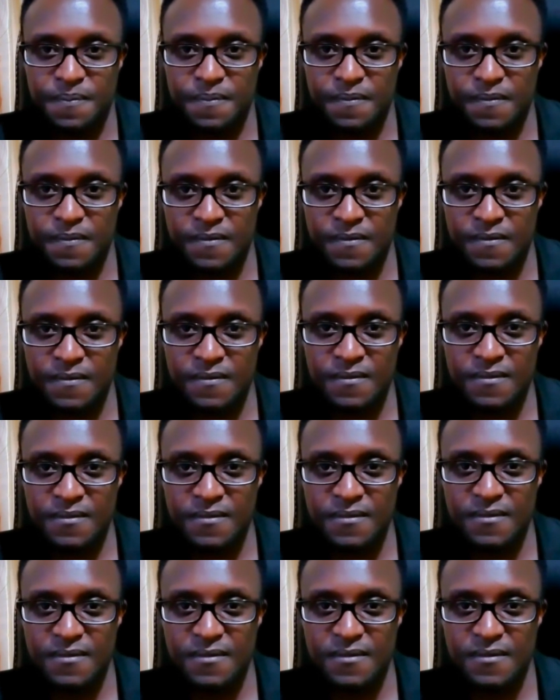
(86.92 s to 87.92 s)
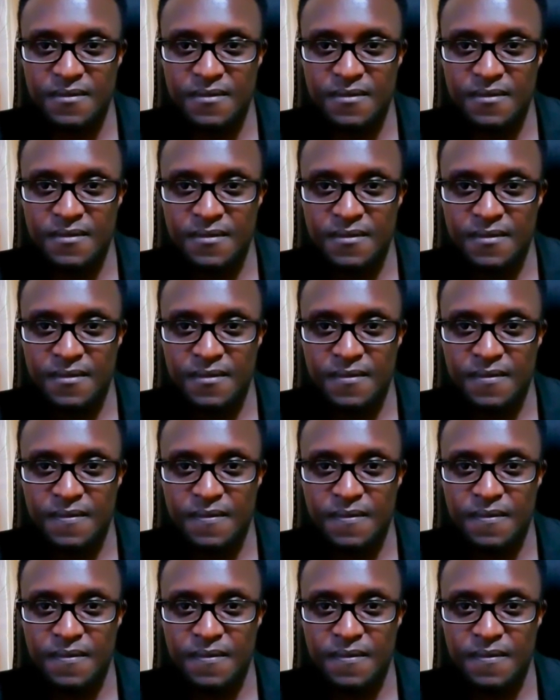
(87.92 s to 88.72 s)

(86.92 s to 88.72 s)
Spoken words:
(no one is talking)